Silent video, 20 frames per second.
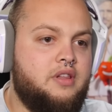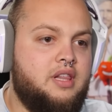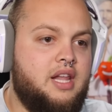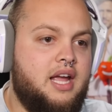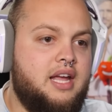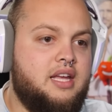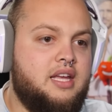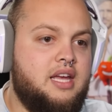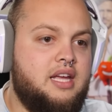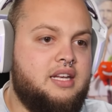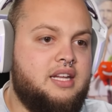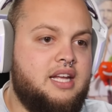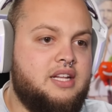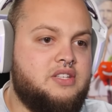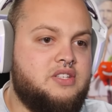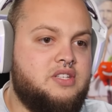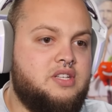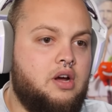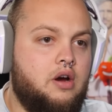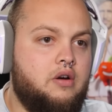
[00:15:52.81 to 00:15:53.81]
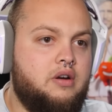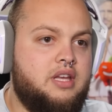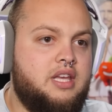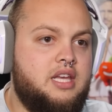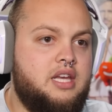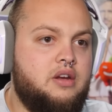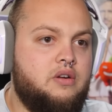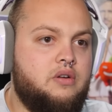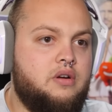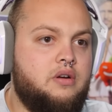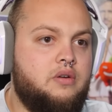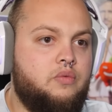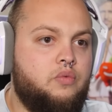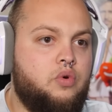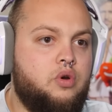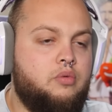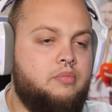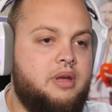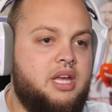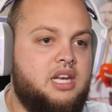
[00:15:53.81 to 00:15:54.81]
like it gets dark here. What
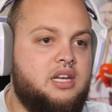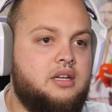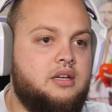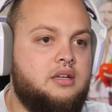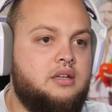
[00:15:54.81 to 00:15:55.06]
do you mean?